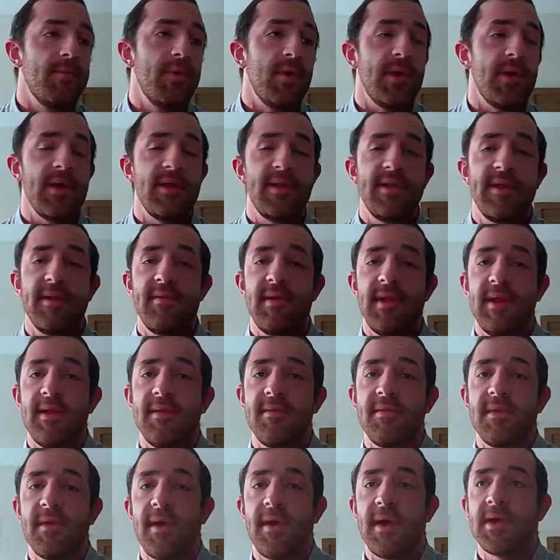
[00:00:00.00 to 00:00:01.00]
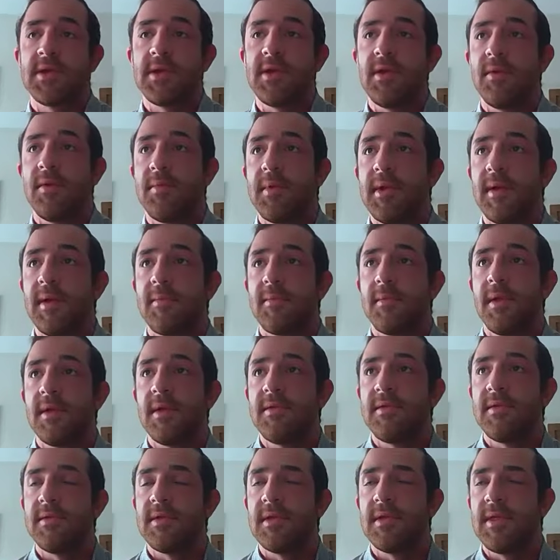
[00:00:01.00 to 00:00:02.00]
productivity if they're actually opening up
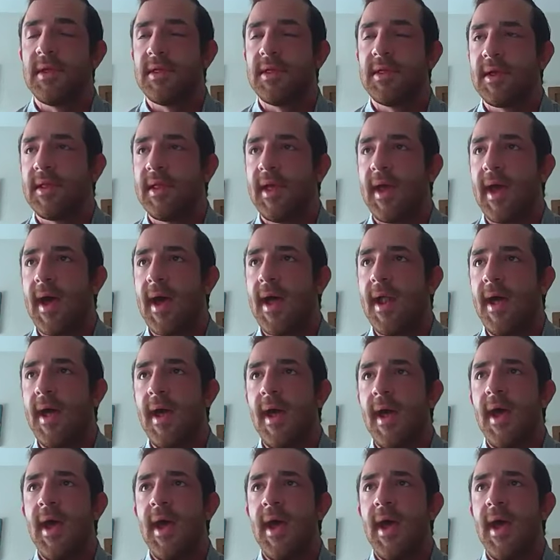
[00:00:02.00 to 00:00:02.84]
clusters and things like that.